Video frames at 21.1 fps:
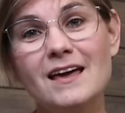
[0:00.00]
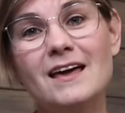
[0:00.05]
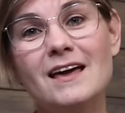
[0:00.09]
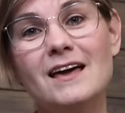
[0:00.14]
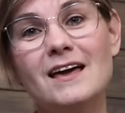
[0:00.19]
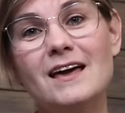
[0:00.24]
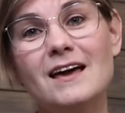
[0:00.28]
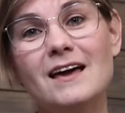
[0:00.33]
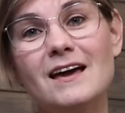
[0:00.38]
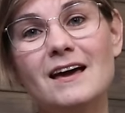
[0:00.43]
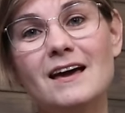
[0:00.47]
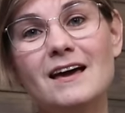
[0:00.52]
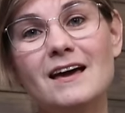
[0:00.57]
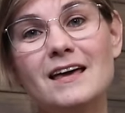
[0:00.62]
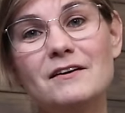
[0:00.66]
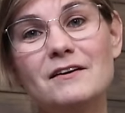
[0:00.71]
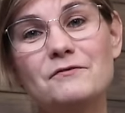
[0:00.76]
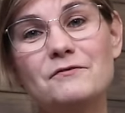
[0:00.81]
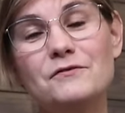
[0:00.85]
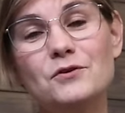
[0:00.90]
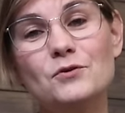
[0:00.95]

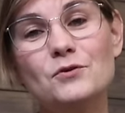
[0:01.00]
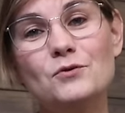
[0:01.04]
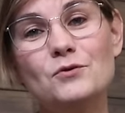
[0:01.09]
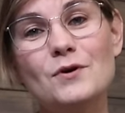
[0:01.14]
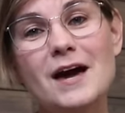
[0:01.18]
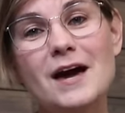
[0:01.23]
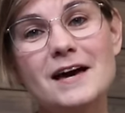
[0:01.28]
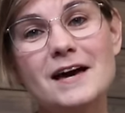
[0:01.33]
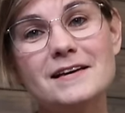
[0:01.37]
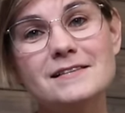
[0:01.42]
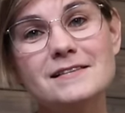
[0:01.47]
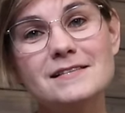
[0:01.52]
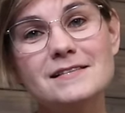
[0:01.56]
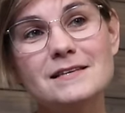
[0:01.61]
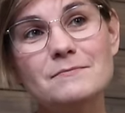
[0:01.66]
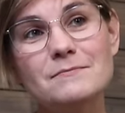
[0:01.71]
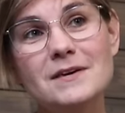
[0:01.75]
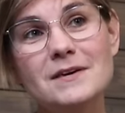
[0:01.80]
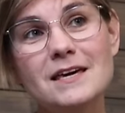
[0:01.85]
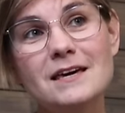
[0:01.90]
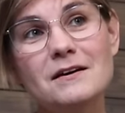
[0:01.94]
If you ask
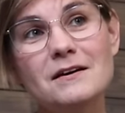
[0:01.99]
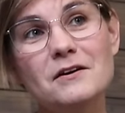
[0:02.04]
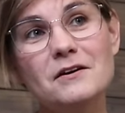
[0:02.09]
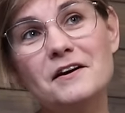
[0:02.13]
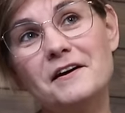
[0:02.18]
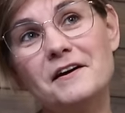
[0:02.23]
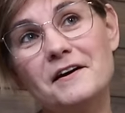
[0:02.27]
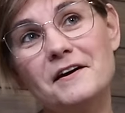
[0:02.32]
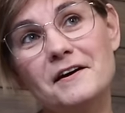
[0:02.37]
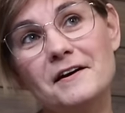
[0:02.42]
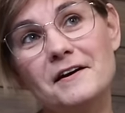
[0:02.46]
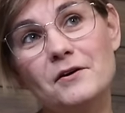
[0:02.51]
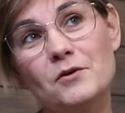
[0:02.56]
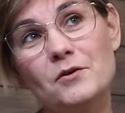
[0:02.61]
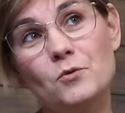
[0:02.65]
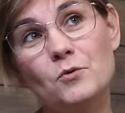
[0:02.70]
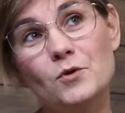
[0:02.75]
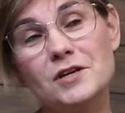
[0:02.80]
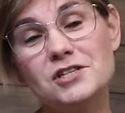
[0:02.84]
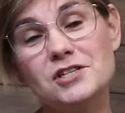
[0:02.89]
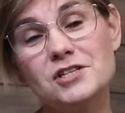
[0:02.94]
me
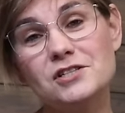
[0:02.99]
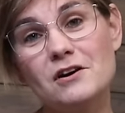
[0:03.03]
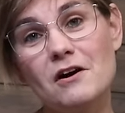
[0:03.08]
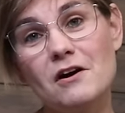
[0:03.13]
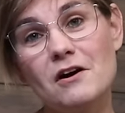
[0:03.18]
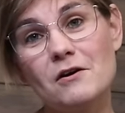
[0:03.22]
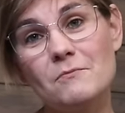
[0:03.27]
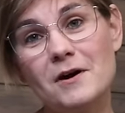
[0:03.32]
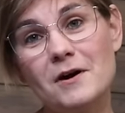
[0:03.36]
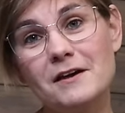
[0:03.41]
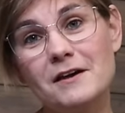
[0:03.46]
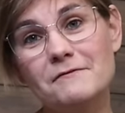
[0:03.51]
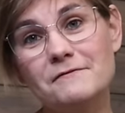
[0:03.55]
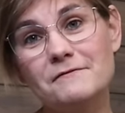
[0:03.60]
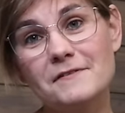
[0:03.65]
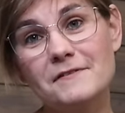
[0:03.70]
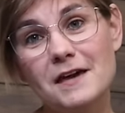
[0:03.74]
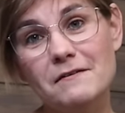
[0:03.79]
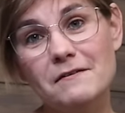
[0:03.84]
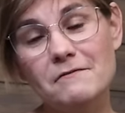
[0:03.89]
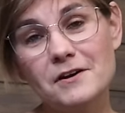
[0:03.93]
which are my
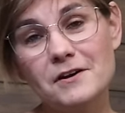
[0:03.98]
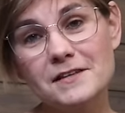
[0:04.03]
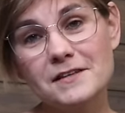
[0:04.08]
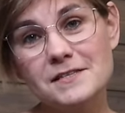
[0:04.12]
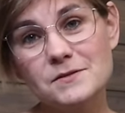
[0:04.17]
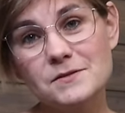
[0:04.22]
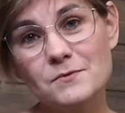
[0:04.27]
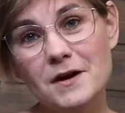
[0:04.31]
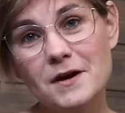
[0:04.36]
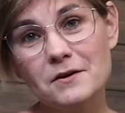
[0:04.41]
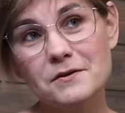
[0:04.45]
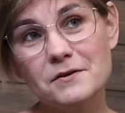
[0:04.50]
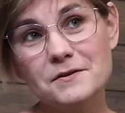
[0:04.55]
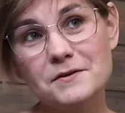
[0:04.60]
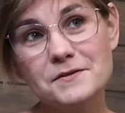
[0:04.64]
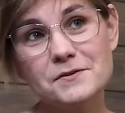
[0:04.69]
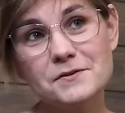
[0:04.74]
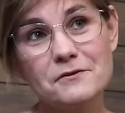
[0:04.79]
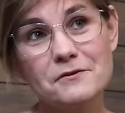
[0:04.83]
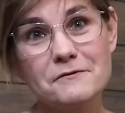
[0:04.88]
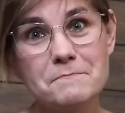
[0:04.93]
favorite sweaters,
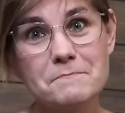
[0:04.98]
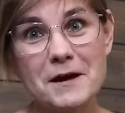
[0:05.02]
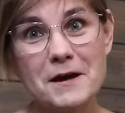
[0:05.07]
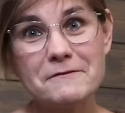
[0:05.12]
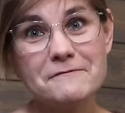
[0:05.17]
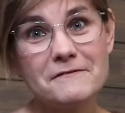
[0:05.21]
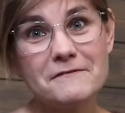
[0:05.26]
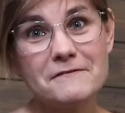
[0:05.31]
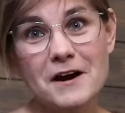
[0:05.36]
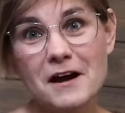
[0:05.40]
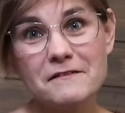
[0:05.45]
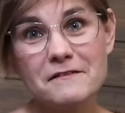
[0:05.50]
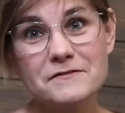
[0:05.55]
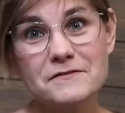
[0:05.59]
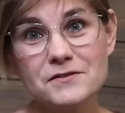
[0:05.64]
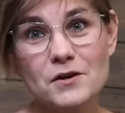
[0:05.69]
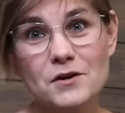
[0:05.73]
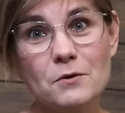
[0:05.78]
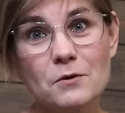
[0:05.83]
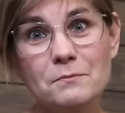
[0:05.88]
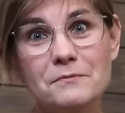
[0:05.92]
or my five
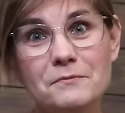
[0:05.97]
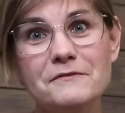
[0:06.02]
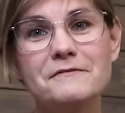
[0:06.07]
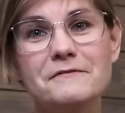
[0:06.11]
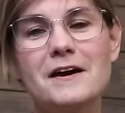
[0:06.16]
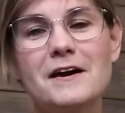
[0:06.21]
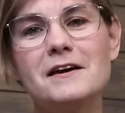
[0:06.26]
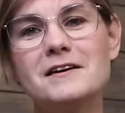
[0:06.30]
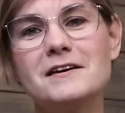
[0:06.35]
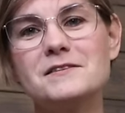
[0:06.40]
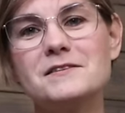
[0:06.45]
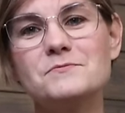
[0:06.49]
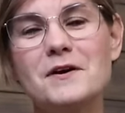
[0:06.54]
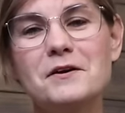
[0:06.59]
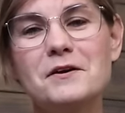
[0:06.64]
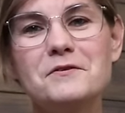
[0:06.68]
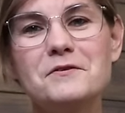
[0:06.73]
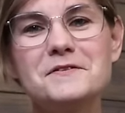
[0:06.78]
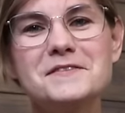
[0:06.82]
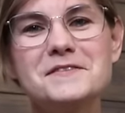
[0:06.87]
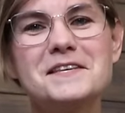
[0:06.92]
top
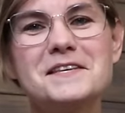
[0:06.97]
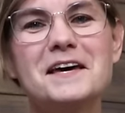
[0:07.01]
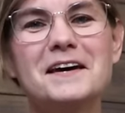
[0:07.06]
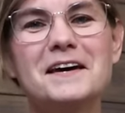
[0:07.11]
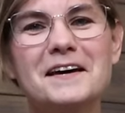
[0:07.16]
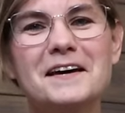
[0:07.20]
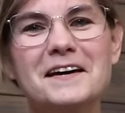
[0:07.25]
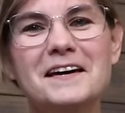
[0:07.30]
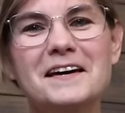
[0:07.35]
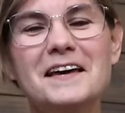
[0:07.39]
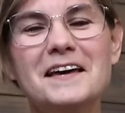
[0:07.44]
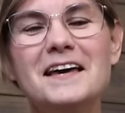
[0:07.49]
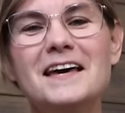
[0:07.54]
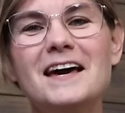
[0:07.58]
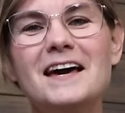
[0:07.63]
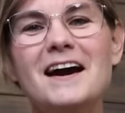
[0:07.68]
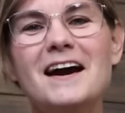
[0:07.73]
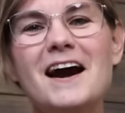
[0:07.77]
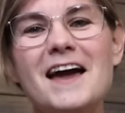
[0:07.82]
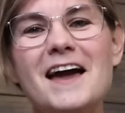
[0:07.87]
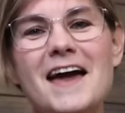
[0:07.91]
sweaters
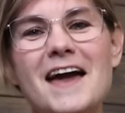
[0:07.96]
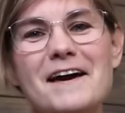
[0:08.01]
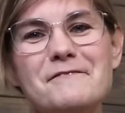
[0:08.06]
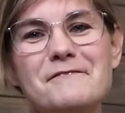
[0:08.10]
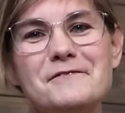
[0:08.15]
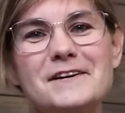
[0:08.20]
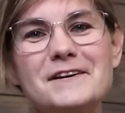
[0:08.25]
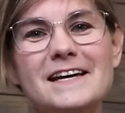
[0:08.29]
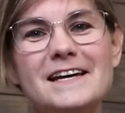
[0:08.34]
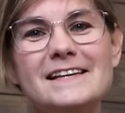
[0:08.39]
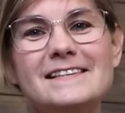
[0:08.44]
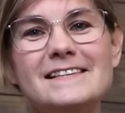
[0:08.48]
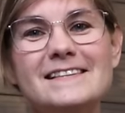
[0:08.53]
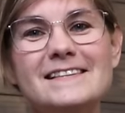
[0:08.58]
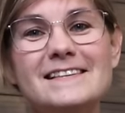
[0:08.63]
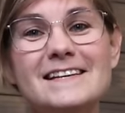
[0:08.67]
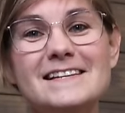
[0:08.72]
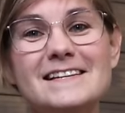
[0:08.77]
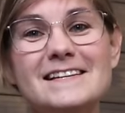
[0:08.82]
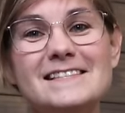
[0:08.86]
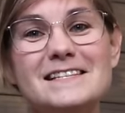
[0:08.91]
I ever knit,
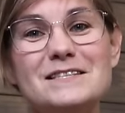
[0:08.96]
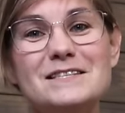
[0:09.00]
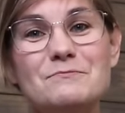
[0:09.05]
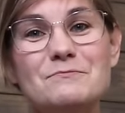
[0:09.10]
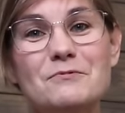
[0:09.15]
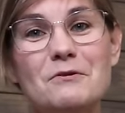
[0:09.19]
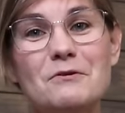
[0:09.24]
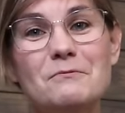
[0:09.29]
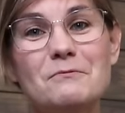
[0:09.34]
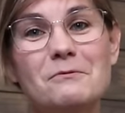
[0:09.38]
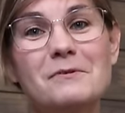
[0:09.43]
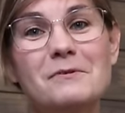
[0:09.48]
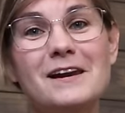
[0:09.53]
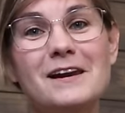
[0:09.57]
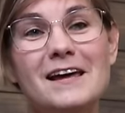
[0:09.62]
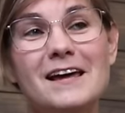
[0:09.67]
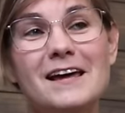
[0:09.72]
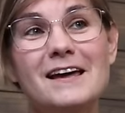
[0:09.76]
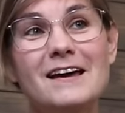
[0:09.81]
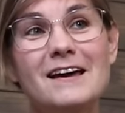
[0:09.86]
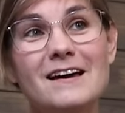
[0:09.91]
this is
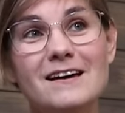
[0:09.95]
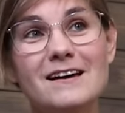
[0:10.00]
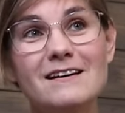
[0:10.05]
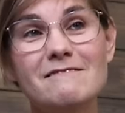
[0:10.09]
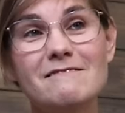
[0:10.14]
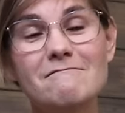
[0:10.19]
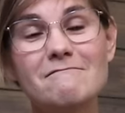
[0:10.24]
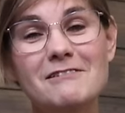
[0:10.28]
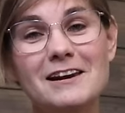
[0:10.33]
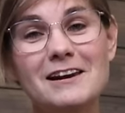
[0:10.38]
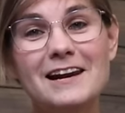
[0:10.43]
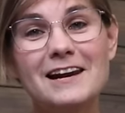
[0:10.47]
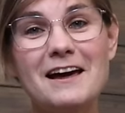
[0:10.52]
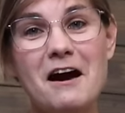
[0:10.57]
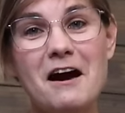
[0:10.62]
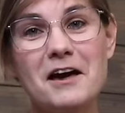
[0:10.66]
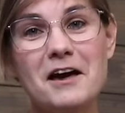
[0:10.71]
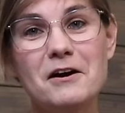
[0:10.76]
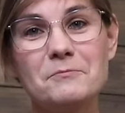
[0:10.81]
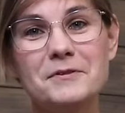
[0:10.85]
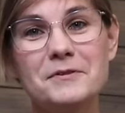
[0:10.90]
probably really
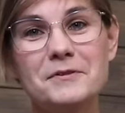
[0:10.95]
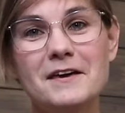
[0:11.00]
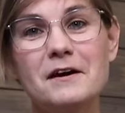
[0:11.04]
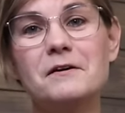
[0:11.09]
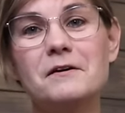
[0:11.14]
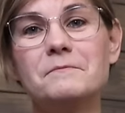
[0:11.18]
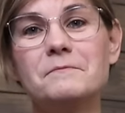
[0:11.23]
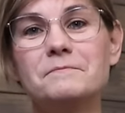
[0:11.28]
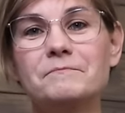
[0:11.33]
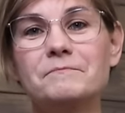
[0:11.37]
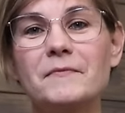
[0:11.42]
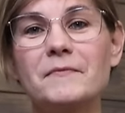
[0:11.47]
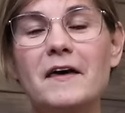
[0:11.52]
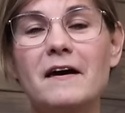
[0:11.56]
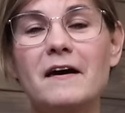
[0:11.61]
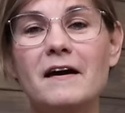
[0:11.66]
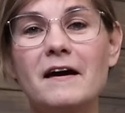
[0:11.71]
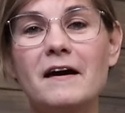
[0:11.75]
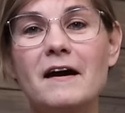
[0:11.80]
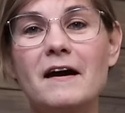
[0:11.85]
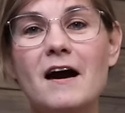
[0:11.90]
high up there.
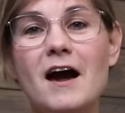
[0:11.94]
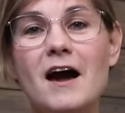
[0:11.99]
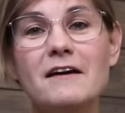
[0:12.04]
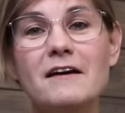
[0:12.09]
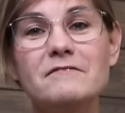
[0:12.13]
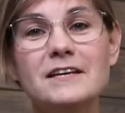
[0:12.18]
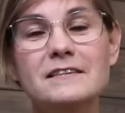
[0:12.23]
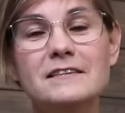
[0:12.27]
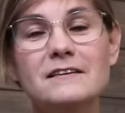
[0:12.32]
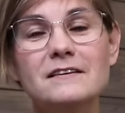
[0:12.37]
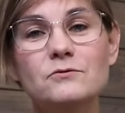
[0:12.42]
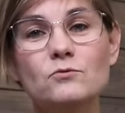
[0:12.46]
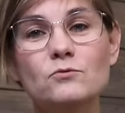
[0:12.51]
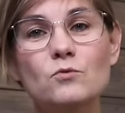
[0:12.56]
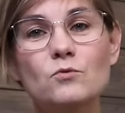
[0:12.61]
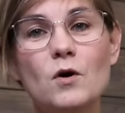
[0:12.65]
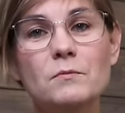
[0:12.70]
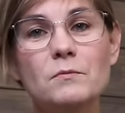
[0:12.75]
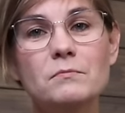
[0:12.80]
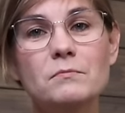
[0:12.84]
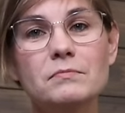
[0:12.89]
I've knitted
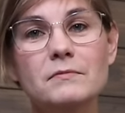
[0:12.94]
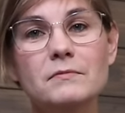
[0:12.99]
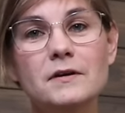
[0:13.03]
one